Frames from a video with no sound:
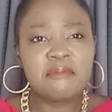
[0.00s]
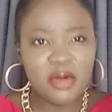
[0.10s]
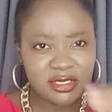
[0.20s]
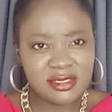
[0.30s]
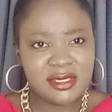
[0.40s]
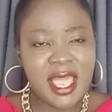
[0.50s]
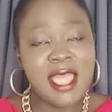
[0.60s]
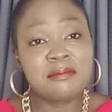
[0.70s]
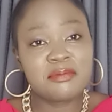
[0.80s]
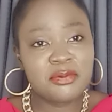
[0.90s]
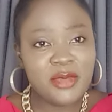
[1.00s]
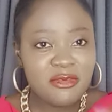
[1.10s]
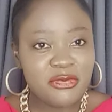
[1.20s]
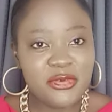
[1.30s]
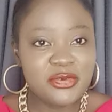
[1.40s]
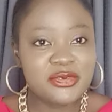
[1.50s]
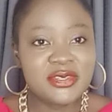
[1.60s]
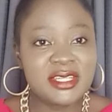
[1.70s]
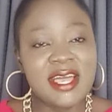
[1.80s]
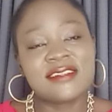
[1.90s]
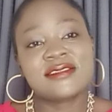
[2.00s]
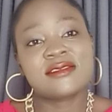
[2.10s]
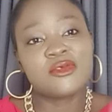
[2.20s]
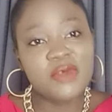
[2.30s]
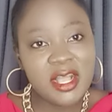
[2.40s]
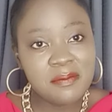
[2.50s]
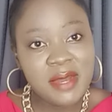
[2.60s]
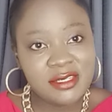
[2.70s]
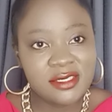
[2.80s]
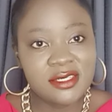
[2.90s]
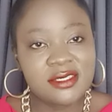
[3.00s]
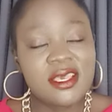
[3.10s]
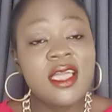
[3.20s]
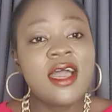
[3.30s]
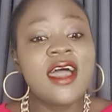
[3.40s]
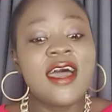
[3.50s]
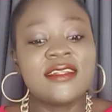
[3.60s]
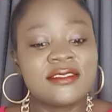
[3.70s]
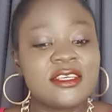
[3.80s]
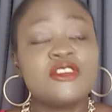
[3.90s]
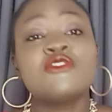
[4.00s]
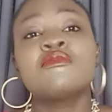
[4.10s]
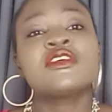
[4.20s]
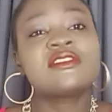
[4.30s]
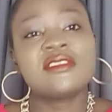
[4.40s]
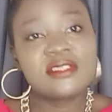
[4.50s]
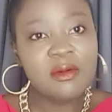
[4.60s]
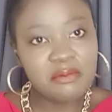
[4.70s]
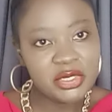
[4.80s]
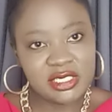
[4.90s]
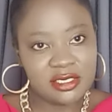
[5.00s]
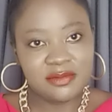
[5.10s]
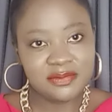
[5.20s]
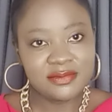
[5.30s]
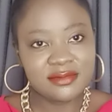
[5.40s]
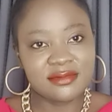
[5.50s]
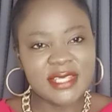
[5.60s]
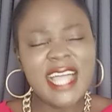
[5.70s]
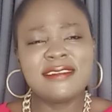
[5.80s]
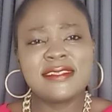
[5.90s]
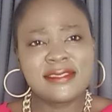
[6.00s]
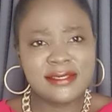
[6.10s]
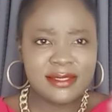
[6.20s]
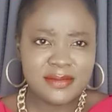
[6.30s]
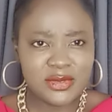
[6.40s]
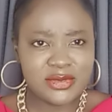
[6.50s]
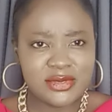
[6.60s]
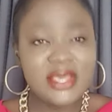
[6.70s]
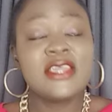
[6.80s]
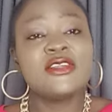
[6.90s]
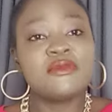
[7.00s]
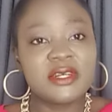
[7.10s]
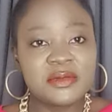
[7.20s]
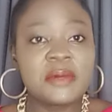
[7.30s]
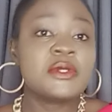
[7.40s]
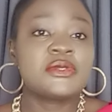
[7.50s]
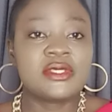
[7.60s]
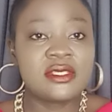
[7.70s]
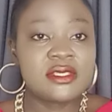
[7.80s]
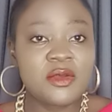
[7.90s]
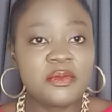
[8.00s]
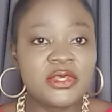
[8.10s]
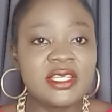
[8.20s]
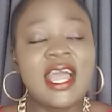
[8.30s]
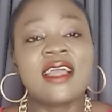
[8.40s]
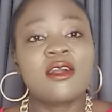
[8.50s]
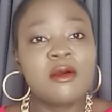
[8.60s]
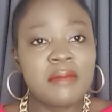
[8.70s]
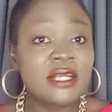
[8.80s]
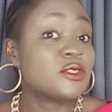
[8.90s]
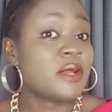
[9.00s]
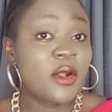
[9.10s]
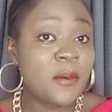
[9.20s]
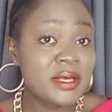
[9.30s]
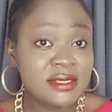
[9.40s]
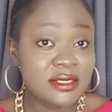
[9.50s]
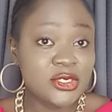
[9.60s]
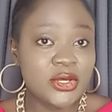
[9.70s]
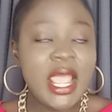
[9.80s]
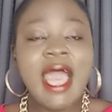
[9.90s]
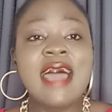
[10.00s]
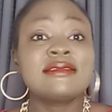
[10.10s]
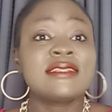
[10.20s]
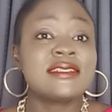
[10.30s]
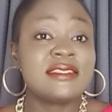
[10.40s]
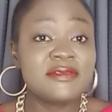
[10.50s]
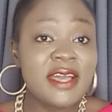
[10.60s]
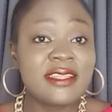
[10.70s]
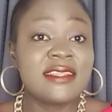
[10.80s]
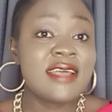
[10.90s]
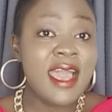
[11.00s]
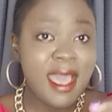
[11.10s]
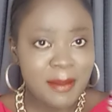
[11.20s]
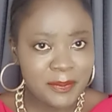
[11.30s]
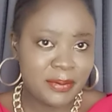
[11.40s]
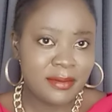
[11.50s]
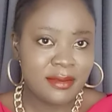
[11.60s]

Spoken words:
But I am praying for you today that you can bash it and you must see somebody. At least 6 months, you must be able to see somebody and come back to my comment section and testify that that app,